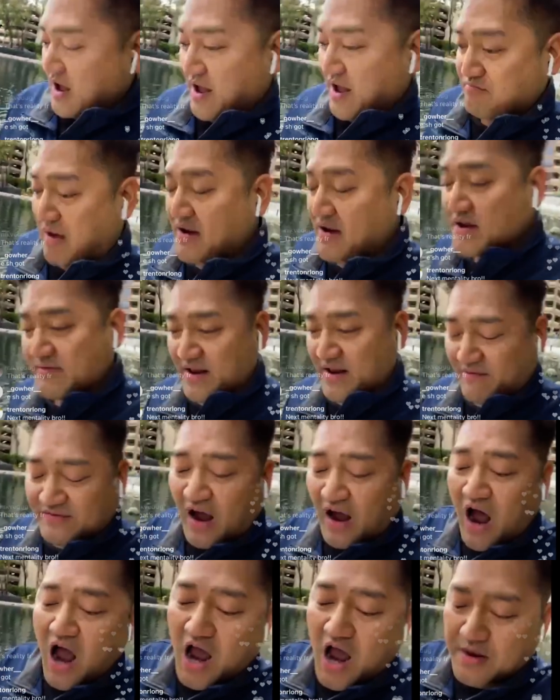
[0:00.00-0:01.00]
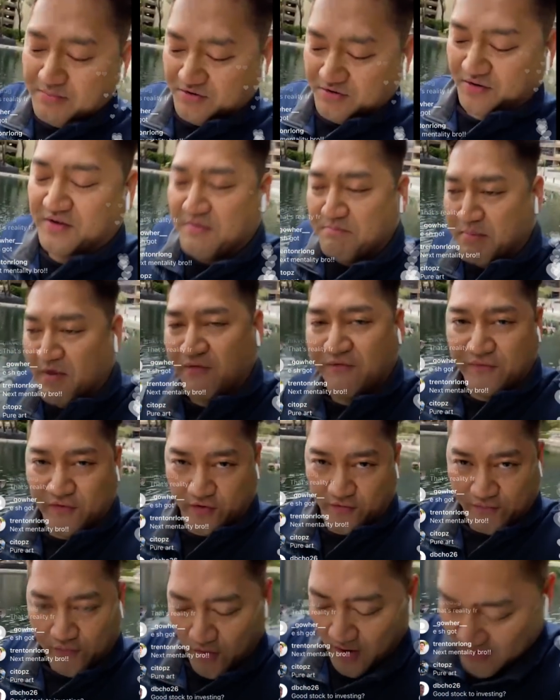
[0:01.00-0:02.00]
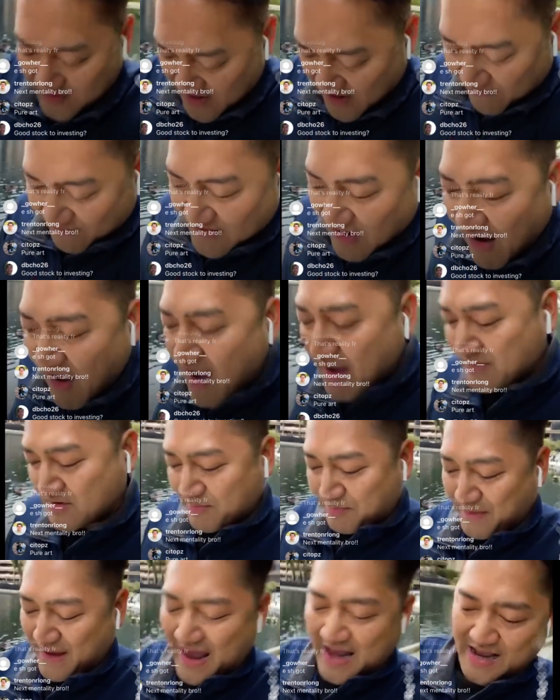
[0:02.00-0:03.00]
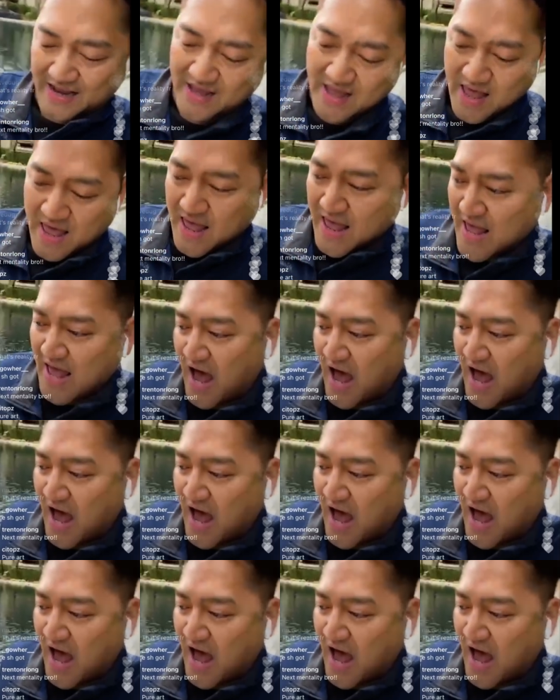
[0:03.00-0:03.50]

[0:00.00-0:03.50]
I, I didn't even have time to get, be fearful. I didn't have time to panic.